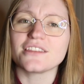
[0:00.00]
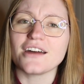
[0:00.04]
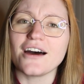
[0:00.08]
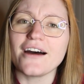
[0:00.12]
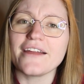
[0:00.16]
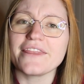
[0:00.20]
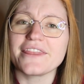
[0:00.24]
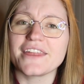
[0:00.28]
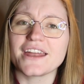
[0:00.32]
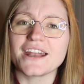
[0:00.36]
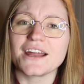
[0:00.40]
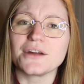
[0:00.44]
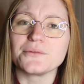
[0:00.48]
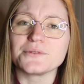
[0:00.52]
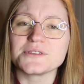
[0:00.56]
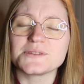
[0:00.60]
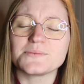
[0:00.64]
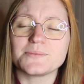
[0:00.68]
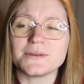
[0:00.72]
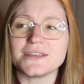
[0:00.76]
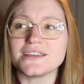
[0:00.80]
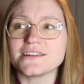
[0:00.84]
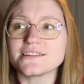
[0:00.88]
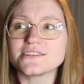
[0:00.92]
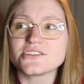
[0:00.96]
thought that I was
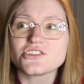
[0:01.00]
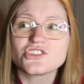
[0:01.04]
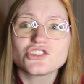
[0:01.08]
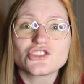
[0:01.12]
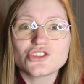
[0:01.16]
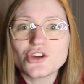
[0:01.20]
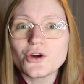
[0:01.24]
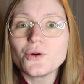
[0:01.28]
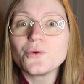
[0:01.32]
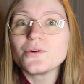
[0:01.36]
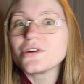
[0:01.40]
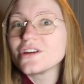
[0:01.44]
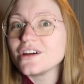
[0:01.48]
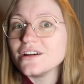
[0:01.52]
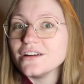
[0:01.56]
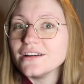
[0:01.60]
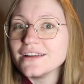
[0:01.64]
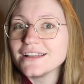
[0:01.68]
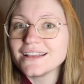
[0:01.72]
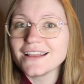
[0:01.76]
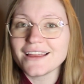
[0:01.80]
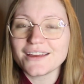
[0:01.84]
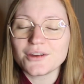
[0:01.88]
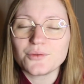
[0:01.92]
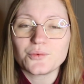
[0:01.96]
being so
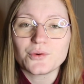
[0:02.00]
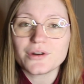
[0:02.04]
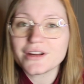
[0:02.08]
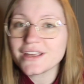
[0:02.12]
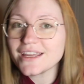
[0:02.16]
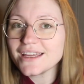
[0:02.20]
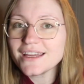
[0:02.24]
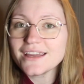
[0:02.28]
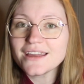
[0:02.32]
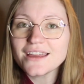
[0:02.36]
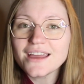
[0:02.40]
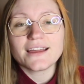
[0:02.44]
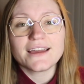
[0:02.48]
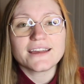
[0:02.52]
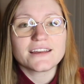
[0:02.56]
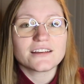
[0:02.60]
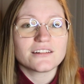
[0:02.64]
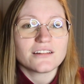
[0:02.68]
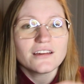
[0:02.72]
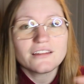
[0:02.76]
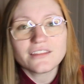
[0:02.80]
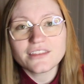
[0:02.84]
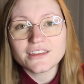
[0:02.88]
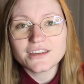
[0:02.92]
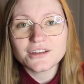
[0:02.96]
good, like working like
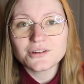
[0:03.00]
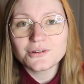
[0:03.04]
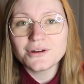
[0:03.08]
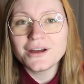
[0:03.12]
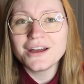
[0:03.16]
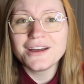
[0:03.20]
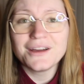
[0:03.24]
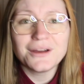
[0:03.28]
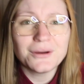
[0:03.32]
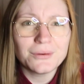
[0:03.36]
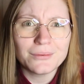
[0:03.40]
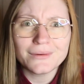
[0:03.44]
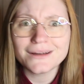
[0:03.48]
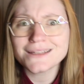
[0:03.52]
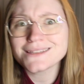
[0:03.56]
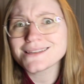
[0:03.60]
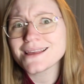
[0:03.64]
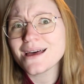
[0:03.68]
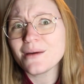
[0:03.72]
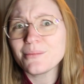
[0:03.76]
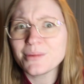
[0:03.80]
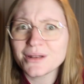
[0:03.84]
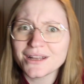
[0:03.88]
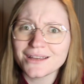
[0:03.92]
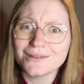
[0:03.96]
nothing was
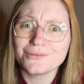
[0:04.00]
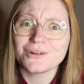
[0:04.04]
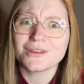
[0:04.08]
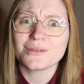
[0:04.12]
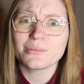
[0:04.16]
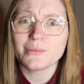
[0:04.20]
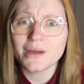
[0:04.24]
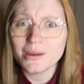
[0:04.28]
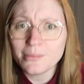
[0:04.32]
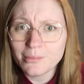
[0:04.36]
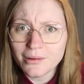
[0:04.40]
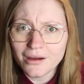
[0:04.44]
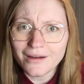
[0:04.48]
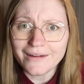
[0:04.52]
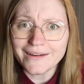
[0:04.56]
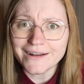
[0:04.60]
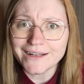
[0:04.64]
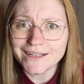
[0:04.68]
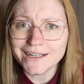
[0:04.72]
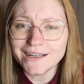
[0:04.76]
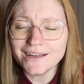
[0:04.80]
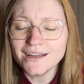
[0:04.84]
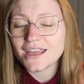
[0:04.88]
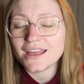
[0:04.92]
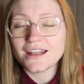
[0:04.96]
happening with my
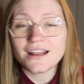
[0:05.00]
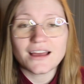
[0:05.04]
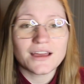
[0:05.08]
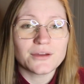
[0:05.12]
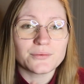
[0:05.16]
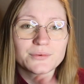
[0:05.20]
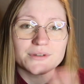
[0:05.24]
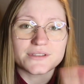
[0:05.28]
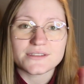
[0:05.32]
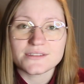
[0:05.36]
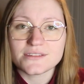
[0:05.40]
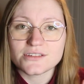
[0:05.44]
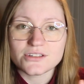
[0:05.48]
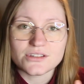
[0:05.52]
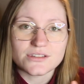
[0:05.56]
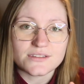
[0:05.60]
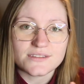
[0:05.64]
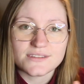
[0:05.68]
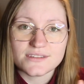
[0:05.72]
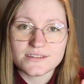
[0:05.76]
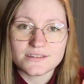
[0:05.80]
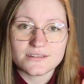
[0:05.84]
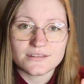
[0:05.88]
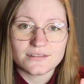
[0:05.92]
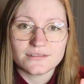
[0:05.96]
body. And I was
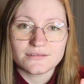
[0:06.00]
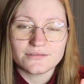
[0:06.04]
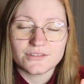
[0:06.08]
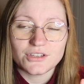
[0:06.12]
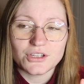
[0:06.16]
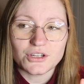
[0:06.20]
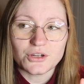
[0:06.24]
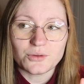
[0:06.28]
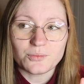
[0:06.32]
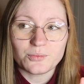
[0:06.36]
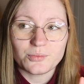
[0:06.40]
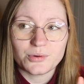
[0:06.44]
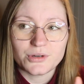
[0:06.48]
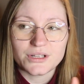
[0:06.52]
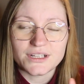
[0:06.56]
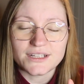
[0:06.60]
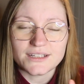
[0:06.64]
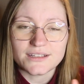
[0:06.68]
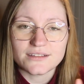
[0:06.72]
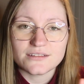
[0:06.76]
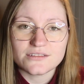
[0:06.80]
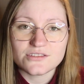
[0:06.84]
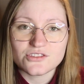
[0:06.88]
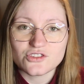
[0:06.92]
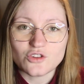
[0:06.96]
just, you know,
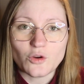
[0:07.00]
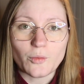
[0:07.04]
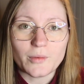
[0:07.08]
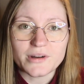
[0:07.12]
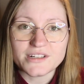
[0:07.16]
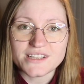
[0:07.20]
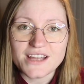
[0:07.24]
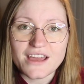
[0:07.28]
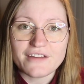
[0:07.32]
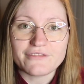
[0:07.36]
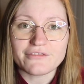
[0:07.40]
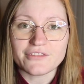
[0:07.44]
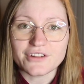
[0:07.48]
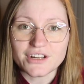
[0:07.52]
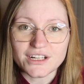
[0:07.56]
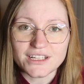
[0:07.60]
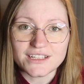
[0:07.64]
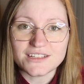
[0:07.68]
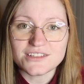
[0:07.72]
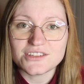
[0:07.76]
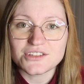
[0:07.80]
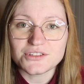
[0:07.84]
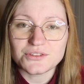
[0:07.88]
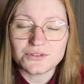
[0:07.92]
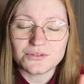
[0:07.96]
putting so much effort
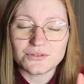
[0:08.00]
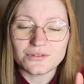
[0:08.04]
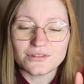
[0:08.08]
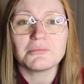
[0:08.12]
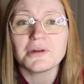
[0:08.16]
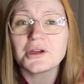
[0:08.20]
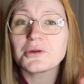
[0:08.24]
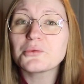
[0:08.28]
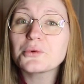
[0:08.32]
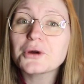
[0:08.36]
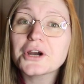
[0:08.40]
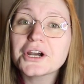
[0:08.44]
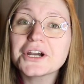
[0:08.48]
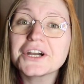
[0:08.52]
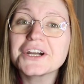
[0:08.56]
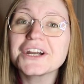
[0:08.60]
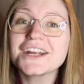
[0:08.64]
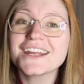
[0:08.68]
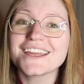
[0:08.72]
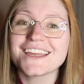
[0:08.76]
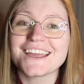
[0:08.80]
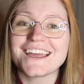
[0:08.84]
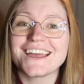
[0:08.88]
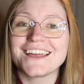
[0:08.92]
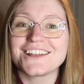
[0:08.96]
into my
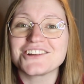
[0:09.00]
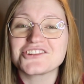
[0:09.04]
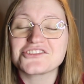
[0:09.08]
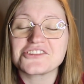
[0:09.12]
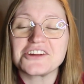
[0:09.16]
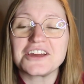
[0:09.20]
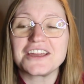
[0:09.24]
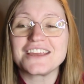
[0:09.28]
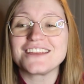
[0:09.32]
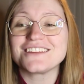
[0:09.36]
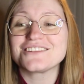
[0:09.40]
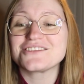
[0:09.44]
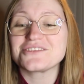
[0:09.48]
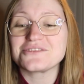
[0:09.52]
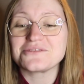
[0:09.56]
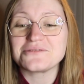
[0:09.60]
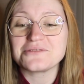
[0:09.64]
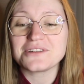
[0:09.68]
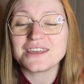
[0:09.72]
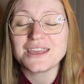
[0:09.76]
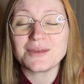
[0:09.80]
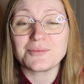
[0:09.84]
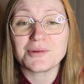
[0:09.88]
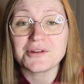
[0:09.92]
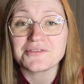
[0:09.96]
work and trying to
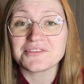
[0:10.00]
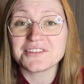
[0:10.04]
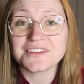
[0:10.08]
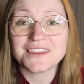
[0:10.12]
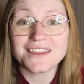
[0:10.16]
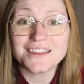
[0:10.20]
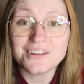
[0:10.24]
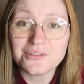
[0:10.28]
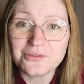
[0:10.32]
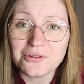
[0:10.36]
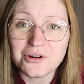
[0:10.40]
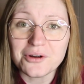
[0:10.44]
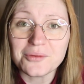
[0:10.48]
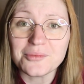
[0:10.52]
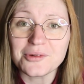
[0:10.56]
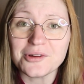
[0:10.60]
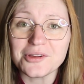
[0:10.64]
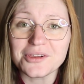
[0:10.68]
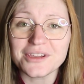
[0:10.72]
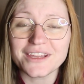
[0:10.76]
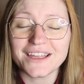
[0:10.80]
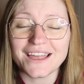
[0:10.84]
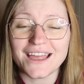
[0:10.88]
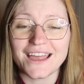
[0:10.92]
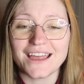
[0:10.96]
keep everything
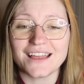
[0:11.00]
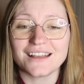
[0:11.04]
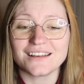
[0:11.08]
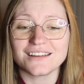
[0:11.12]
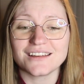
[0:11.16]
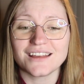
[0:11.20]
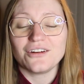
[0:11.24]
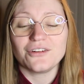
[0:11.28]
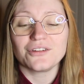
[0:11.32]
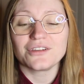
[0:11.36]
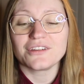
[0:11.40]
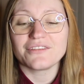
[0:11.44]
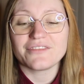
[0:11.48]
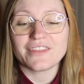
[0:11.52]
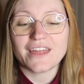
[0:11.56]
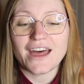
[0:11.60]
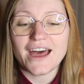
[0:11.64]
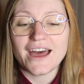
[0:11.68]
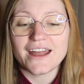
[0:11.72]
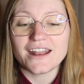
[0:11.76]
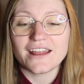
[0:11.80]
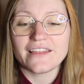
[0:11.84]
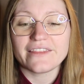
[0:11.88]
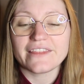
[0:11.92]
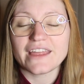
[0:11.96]
normal and all of
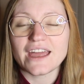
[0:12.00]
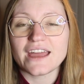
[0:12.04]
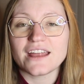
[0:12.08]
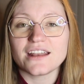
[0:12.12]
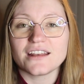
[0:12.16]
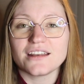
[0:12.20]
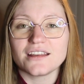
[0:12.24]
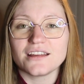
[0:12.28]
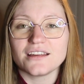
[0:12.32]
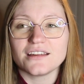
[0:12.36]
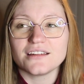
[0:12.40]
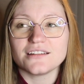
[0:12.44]
that. And then